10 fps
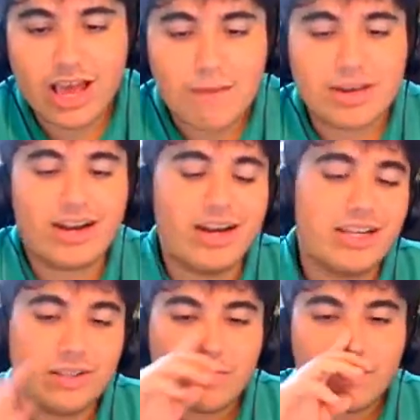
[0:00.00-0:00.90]
because
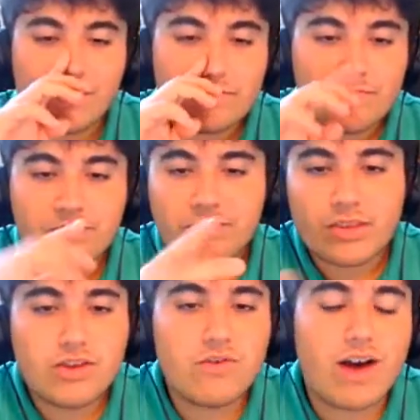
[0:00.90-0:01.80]

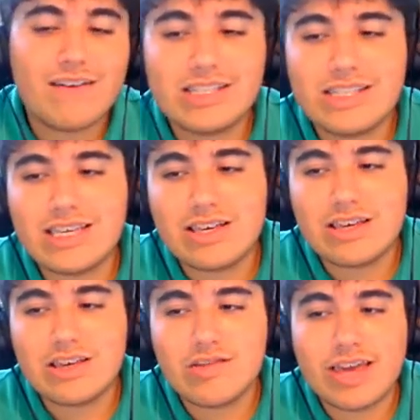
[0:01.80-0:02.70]
you obviously
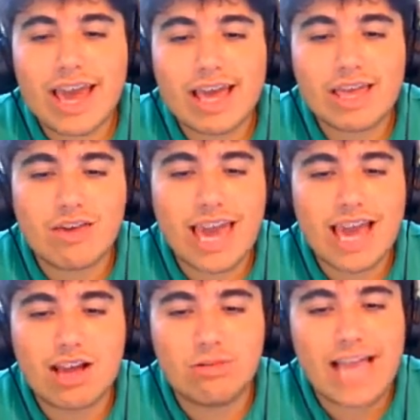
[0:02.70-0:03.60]
you can't
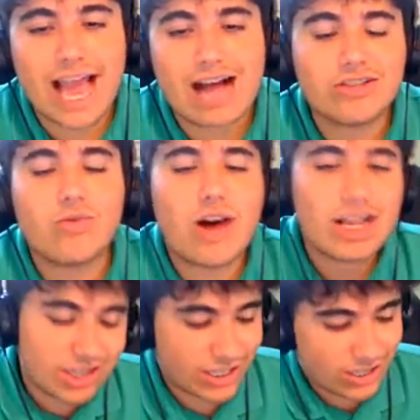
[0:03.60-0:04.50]
go down. So watch
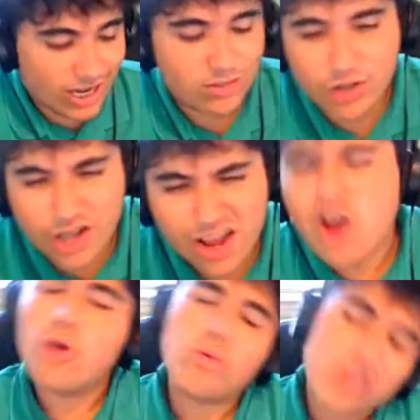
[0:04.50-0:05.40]
this, guys. We're
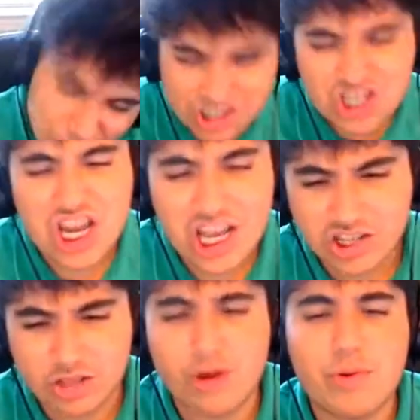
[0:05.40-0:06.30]
gonna start changing the
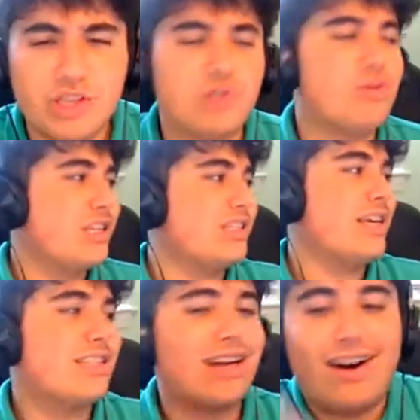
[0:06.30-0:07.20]
way we do these
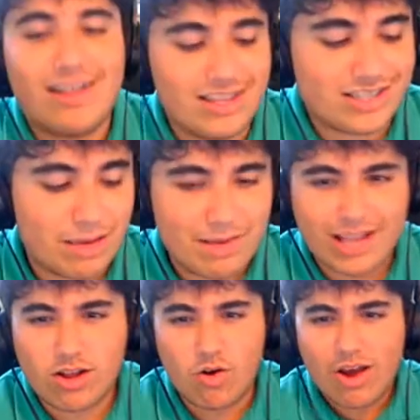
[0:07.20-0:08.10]
things on this game. I
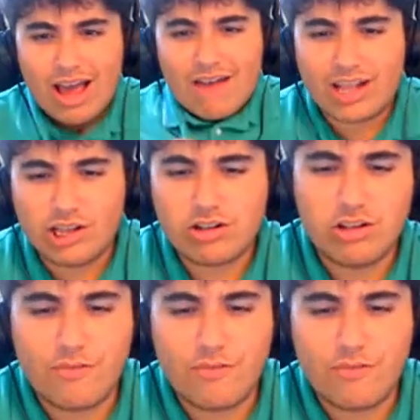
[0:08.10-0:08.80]
know I look a little